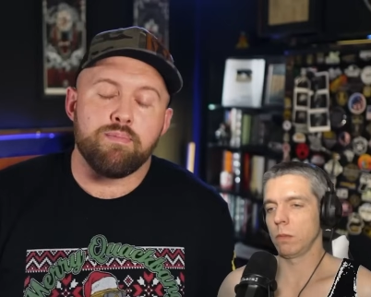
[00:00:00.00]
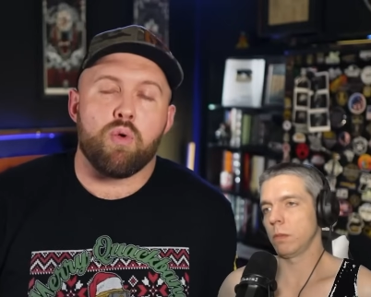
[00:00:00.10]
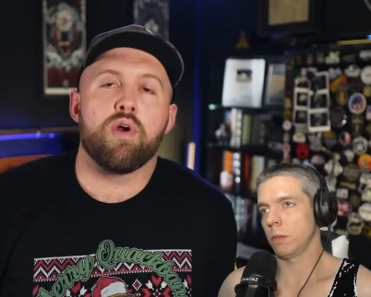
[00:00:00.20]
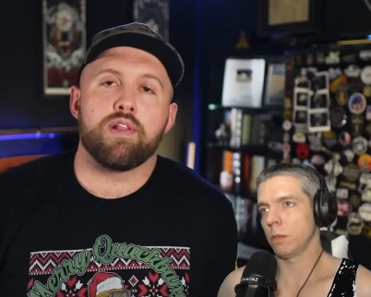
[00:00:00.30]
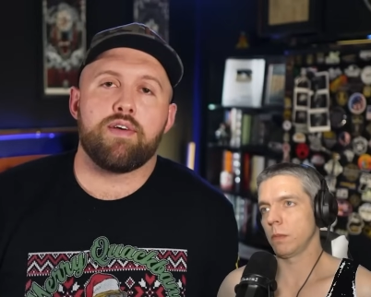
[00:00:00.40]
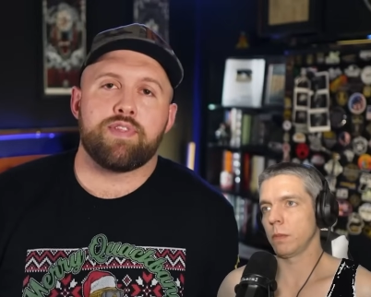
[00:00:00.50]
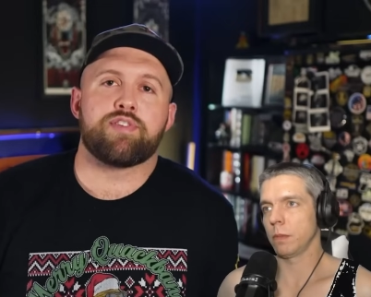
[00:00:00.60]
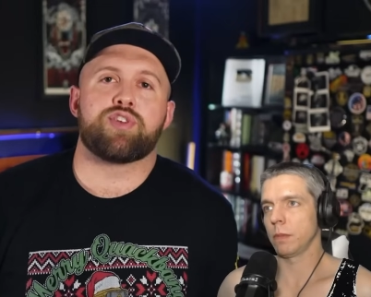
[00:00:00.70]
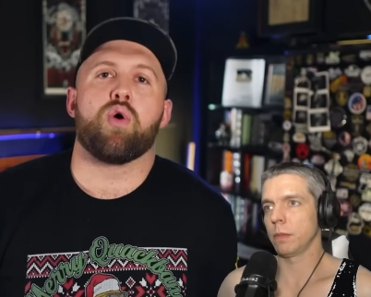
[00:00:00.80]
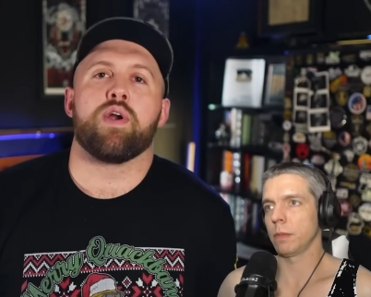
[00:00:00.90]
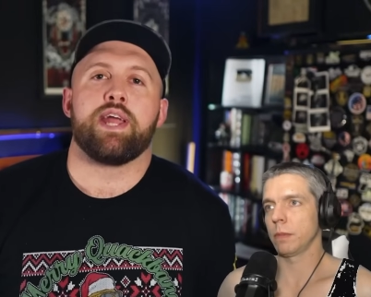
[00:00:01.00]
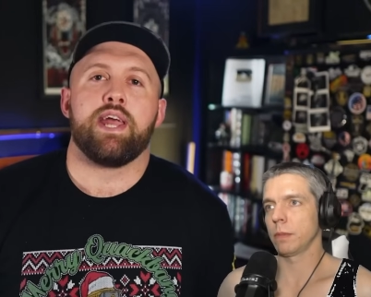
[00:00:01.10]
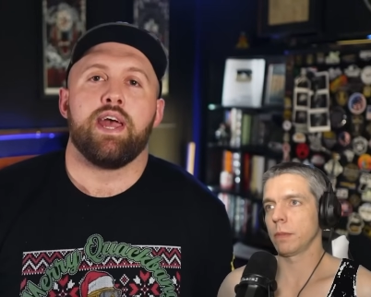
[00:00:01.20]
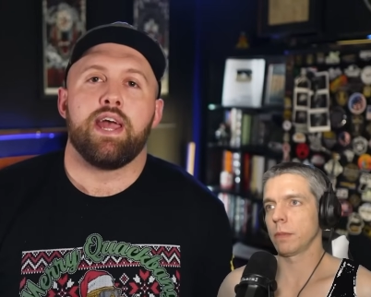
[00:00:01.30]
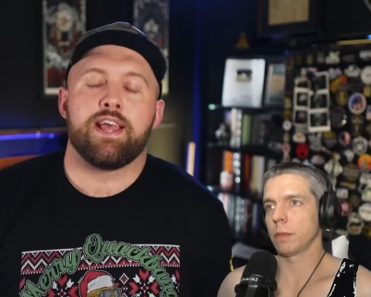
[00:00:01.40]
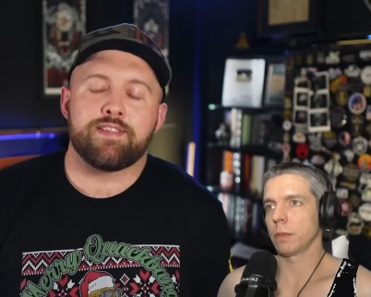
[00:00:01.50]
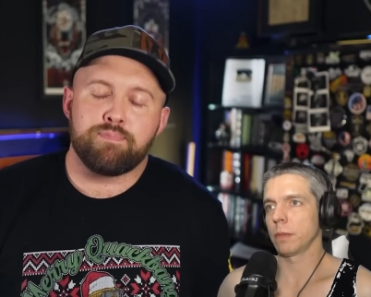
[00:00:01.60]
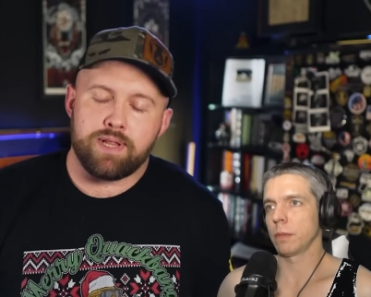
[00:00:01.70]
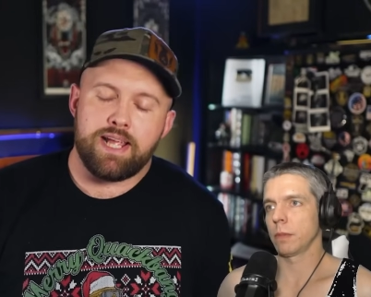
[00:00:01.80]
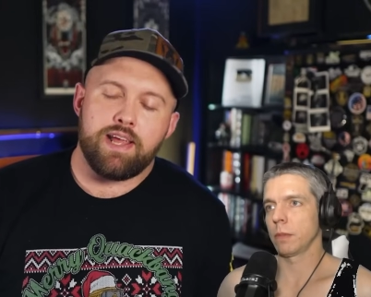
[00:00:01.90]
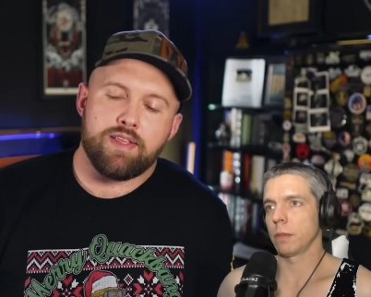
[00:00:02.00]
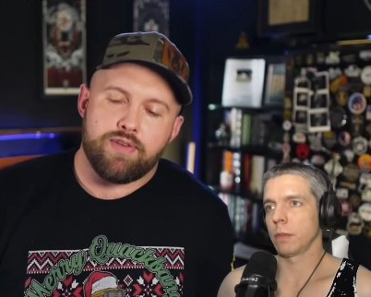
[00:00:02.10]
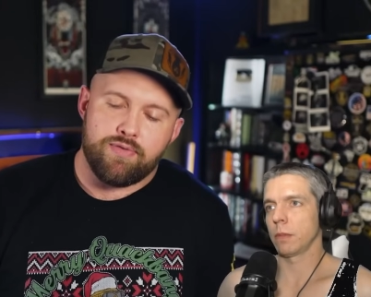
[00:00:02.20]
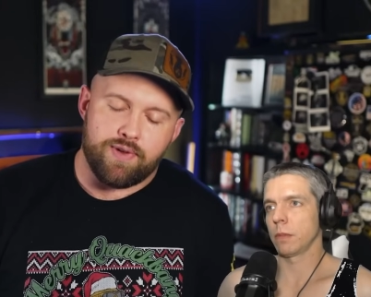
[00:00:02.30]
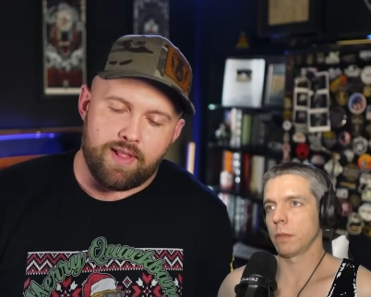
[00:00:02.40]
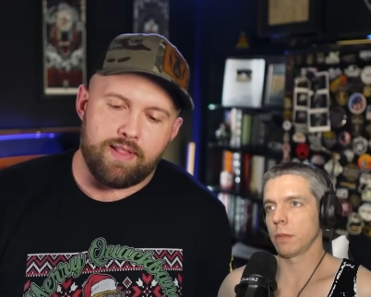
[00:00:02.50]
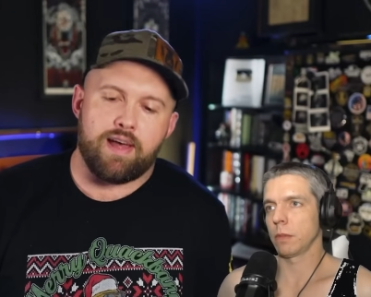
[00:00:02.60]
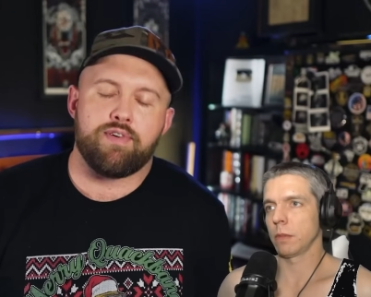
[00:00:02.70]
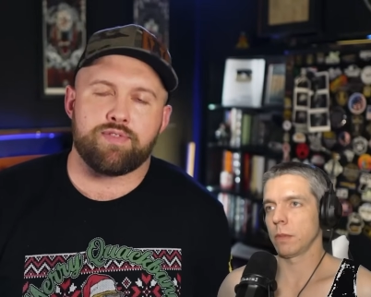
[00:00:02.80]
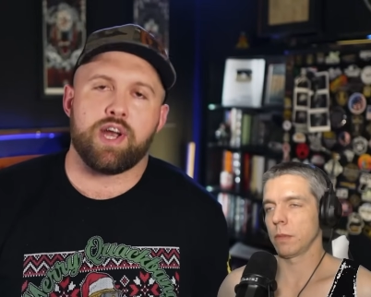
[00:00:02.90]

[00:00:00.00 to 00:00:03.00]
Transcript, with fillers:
Speaker 1: the moral of the story is please, for the love of